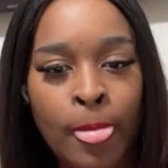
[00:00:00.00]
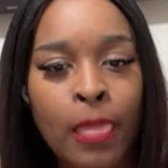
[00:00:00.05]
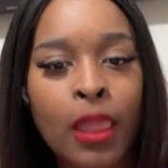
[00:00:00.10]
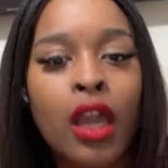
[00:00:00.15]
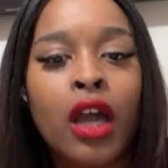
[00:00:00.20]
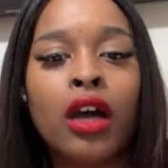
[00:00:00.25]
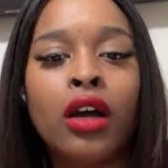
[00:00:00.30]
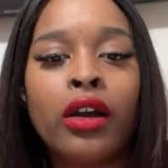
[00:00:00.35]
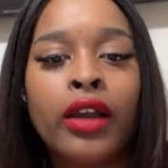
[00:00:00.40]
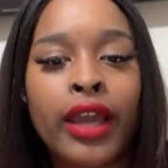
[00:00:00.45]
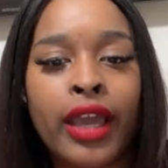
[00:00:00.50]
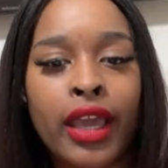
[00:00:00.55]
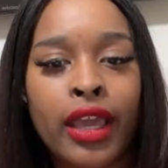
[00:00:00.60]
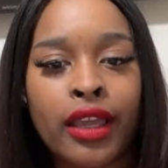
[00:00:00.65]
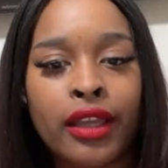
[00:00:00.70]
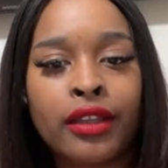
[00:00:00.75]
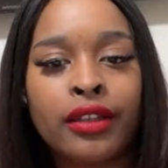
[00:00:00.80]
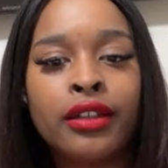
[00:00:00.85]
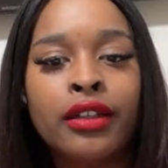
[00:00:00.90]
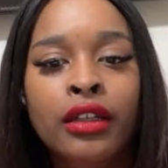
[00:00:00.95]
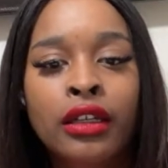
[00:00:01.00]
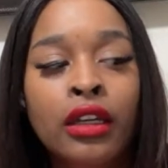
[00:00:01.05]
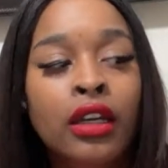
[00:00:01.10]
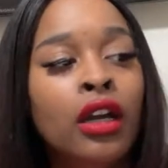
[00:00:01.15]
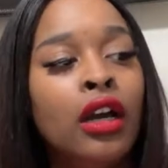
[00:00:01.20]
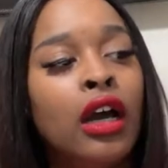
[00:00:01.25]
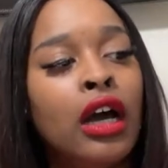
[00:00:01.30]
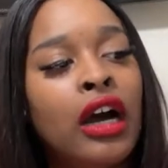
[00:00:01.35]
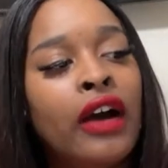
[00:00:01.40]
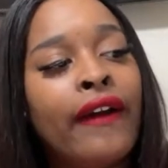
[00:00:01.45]
Okay. Okay,
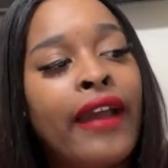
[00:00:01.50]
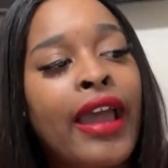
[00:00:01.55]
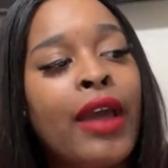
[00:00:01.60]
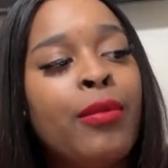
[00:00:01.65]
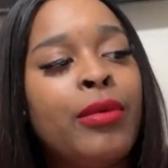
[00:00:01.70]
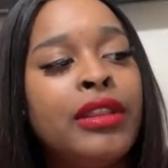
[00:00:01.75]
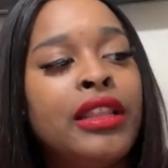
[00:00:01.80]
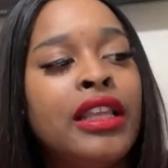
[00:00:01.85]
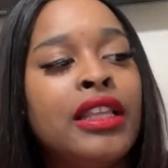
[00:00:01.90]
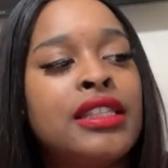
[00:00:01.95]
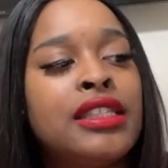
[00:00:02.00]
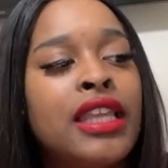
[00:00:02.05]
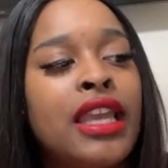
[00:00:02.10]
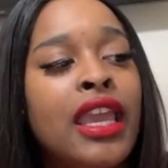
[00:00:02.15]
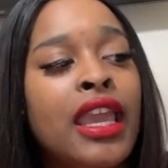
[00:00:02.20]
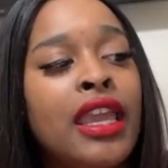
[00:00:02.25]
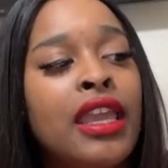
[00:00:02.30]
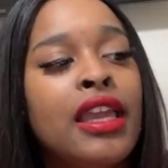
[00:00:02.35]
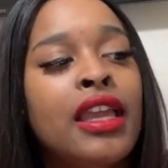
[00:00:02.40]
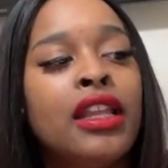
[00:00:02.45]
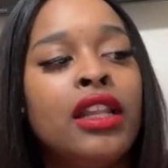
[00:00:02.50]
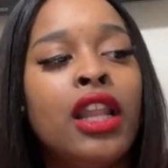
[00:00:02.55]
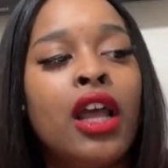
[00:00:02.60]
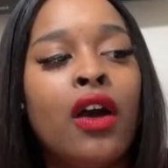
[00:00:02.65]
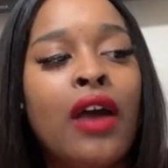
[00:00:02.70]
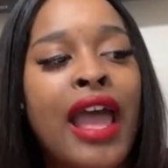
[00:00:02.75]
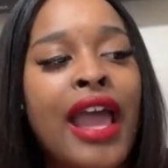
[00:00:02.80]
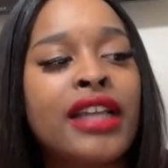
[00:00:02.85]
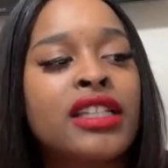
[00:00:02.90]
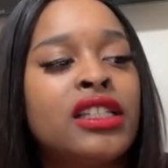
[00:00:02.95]
well then see, no,
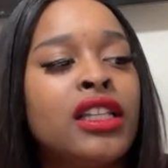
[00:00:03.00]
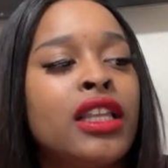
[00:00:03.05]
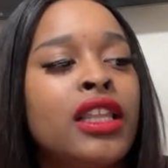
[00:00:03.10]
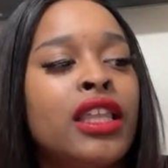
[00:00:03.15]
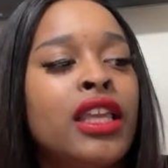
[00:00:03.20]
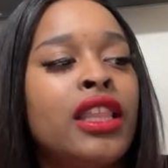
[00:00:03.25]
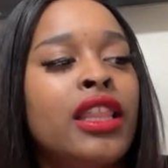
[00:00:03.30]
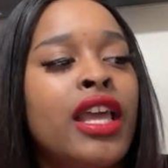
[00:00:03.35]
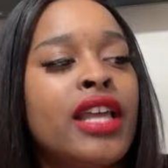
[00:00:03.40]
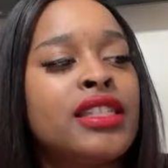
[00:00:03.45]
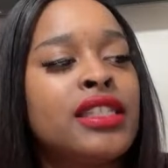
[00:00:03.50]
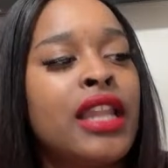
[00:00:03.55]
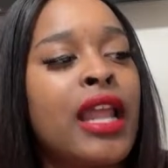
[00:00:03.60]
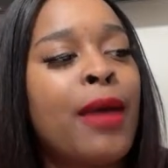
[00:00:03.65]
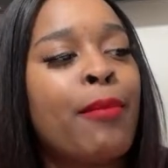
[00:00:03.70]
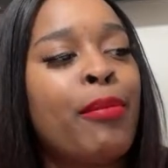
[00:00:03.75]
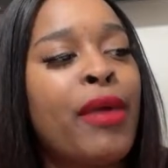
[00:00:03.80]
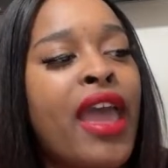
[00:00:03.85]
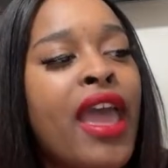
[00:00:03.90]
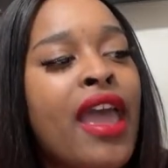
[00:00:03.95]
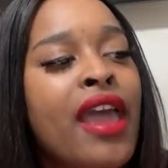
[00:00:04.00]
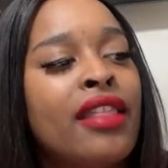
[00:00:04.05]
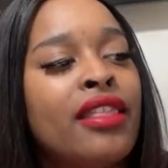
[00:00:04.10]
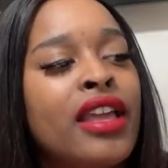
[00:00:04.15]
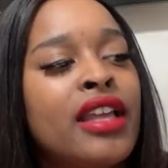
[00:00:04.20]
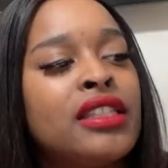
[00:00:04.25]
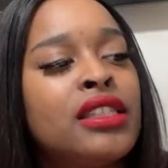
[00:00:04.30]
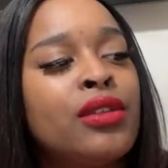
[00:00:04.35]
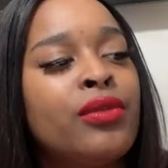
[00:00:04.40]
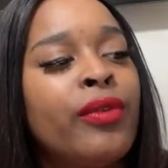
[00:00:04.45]
actually then that's not bad.
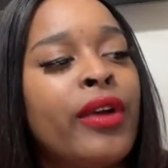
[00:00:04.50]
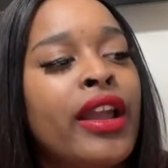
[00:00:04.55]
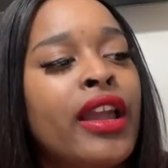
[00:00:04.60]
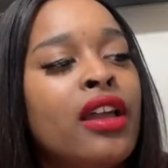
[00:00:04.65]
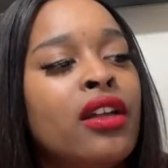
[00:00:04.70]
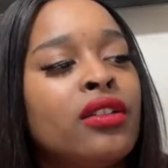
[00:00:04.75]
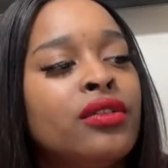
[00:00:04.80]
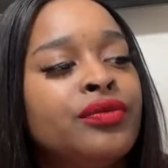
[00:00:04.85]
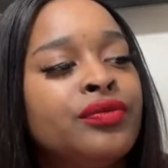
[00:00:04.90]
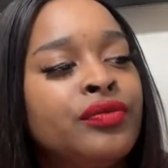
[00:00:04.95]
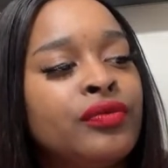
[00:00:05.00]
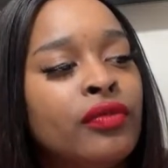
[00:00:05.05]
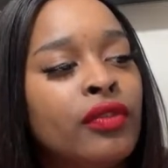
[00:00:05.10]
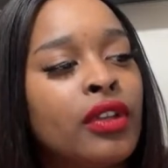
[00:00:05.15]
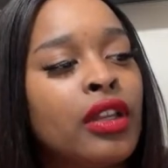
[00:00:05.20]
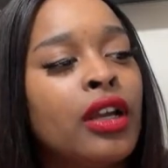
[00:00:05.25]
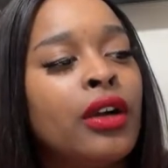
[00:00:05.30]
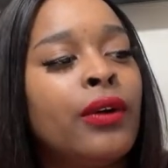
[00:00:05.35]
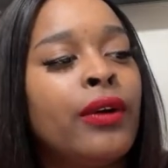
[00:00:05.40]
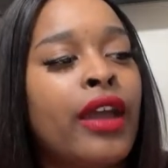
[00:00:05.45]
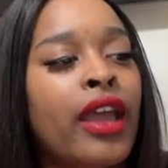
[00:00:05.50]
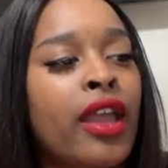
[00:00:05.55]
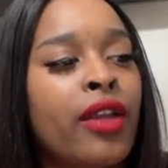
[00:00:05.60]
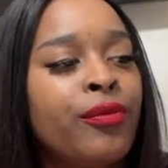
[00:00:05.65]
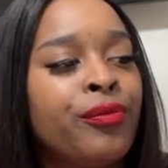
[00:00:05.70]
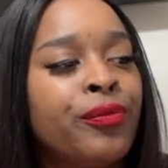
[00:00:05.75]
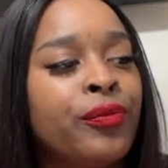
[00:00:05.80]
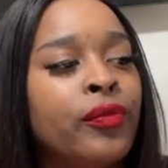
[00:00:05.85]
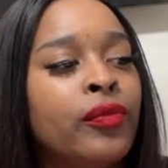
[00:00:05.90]
That's around, okay.